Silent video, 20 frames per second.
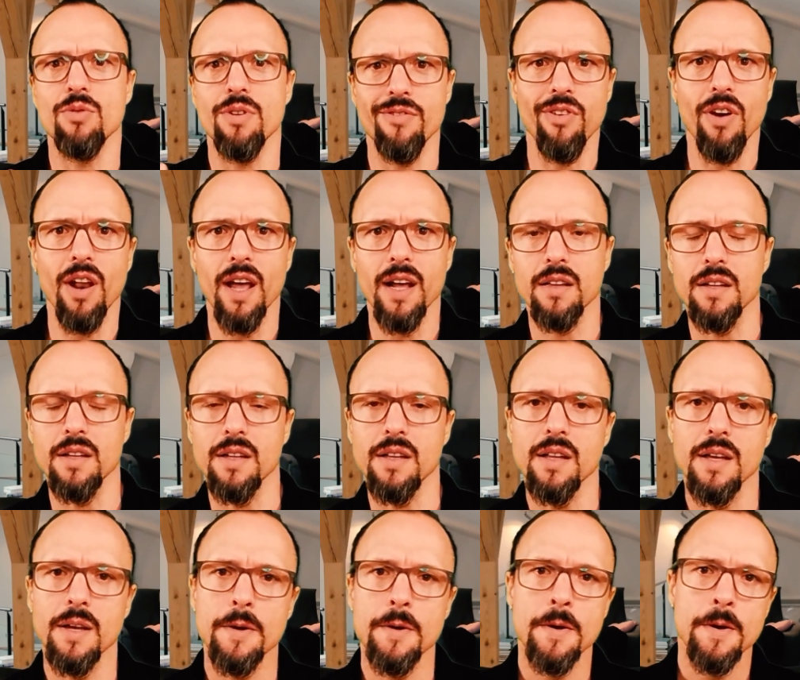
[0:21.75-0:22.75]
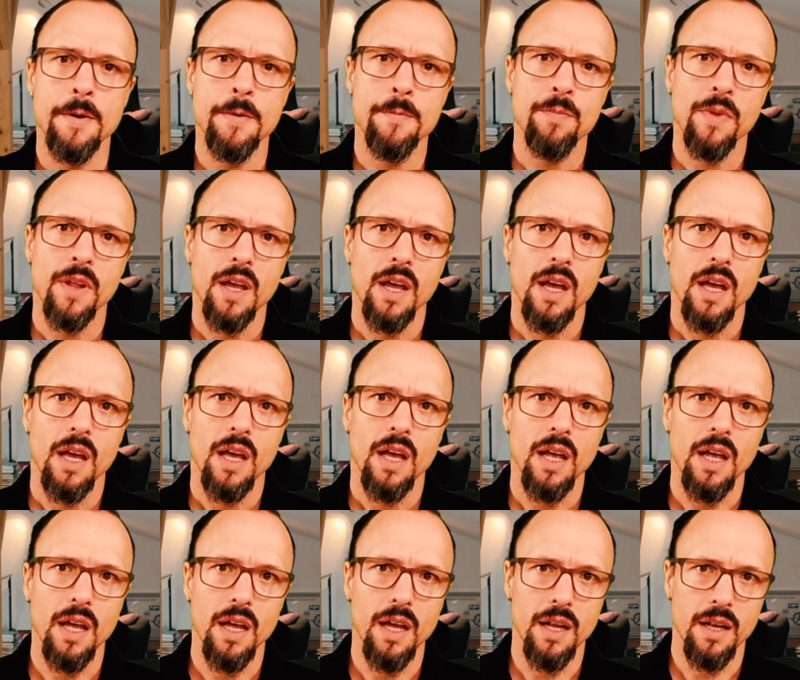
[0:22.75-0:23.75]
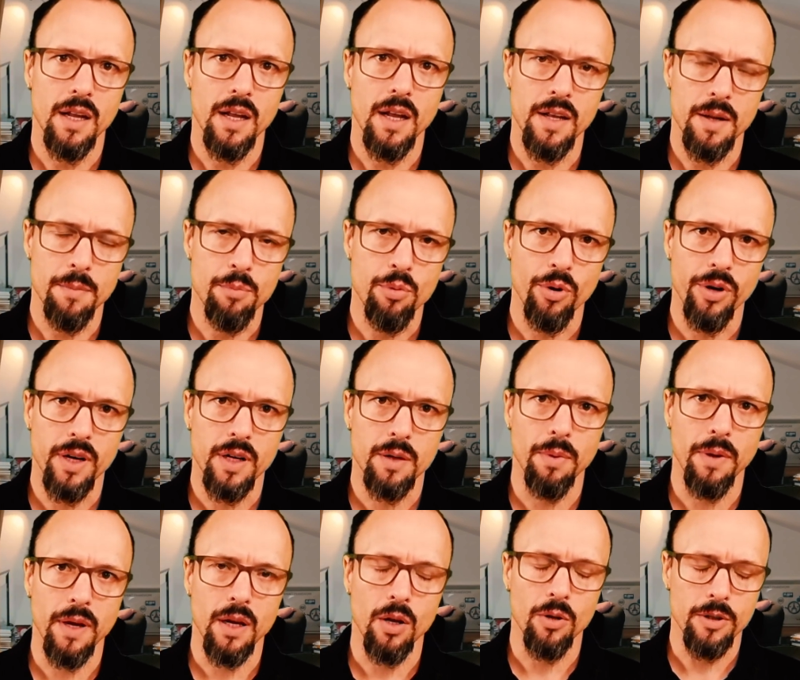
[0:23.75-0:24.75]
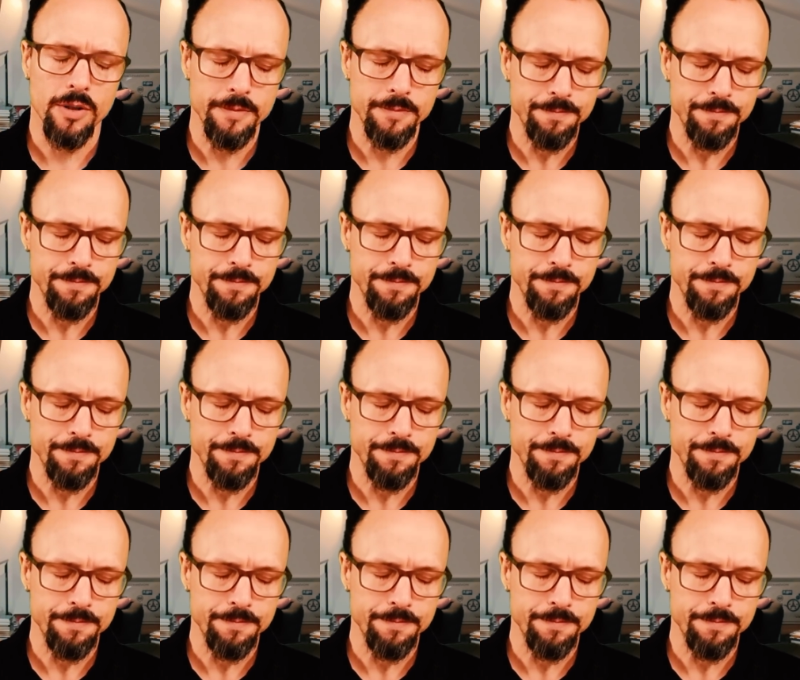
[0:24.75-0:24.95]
reflected in the product backlog.